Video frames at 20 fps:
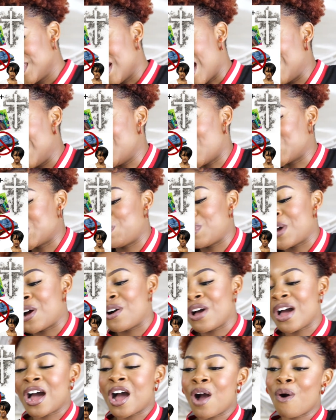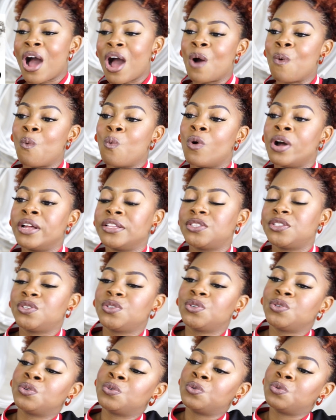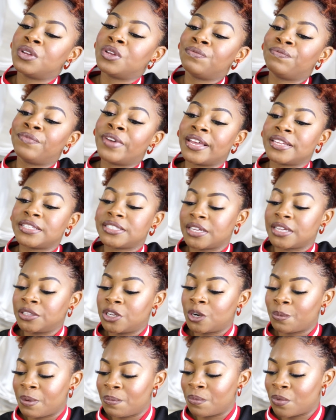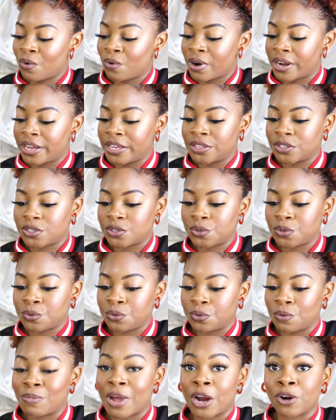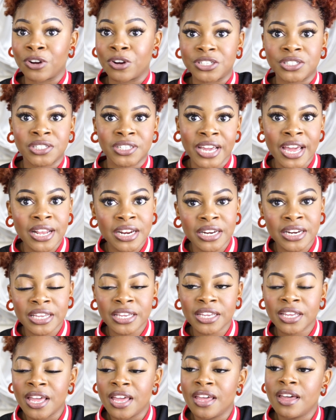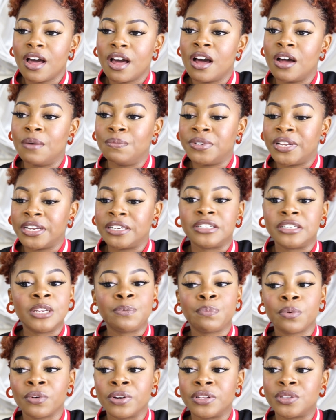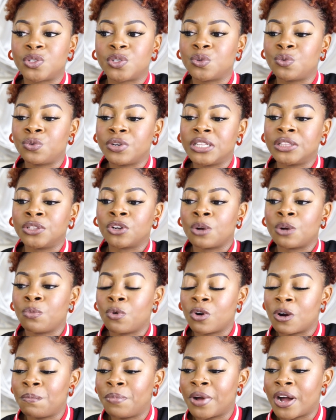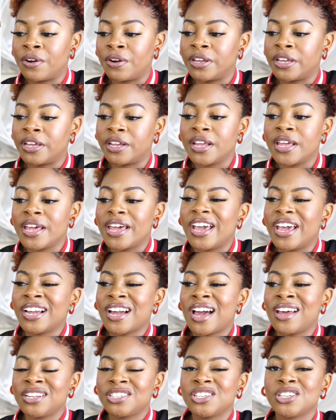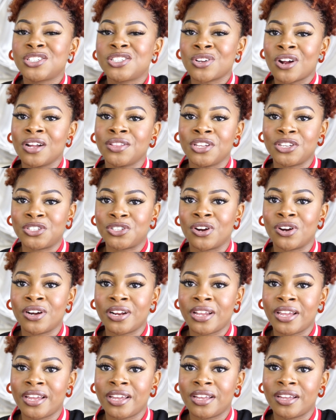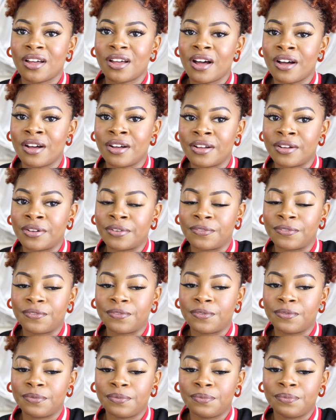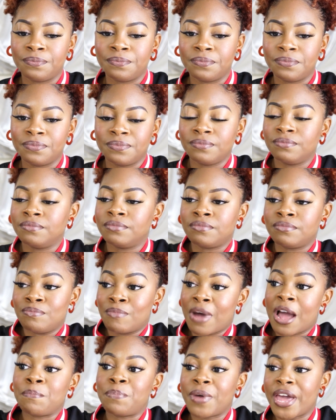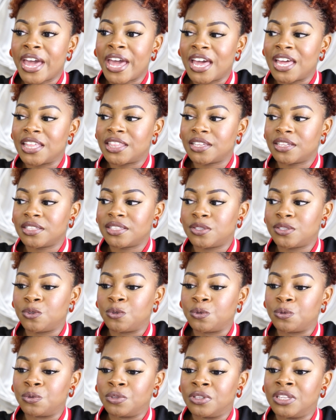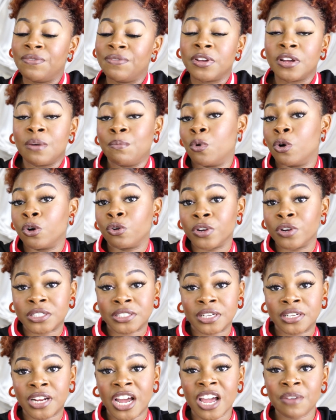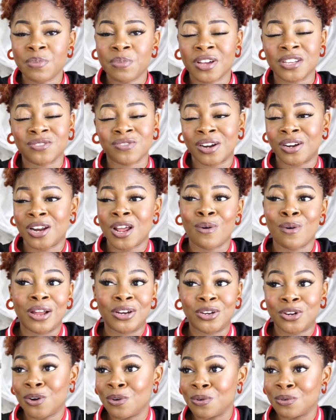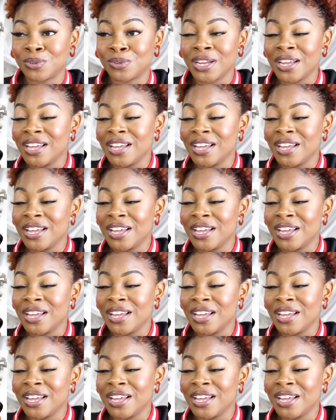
I talked about how I want to invest a little bit more into my Christianity, dig deeper into it, learn more about it, and kind of just start the journey of my path to living a more Christian life, because right now I don't.